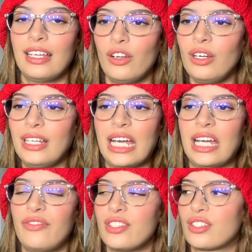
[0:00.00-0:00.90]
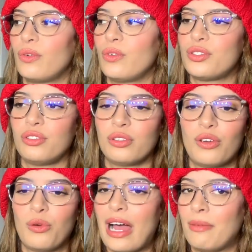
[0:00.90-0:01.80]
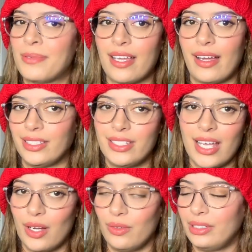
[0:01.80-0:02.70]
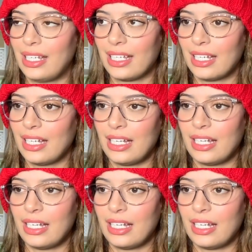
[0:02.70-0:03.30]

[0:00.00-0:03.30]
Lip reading: her life is going to go upside down. Like,